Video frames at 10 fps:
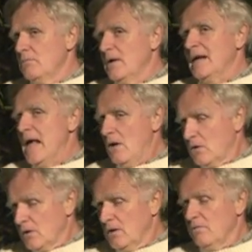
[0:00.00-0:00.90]
But an
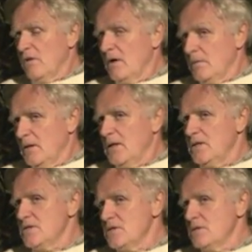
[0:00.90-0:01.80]
alkaline environment
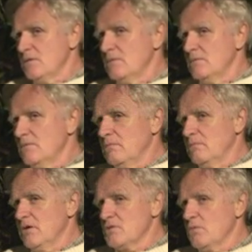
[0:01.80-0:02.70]
is
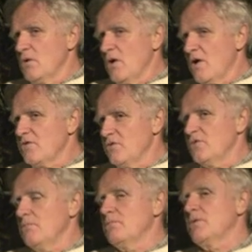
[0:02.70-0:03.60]
much more
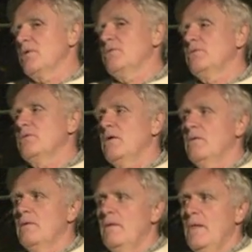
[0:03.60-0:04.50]
oxygen prone.
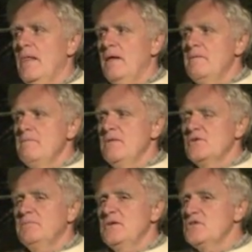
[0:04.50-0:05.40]
So
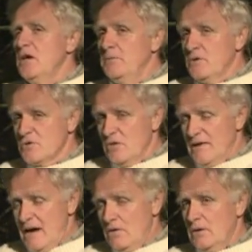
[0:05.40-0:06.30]
this means keeping yourself
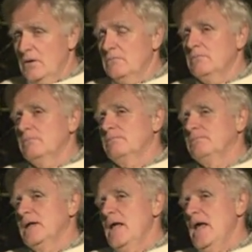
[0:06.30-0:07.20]
alkaline
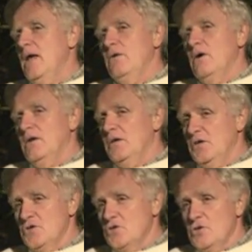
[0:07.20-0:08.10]
and not
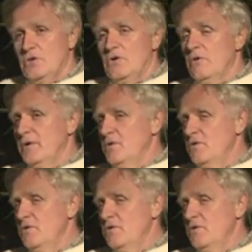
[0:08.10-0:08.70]
eating sugar, already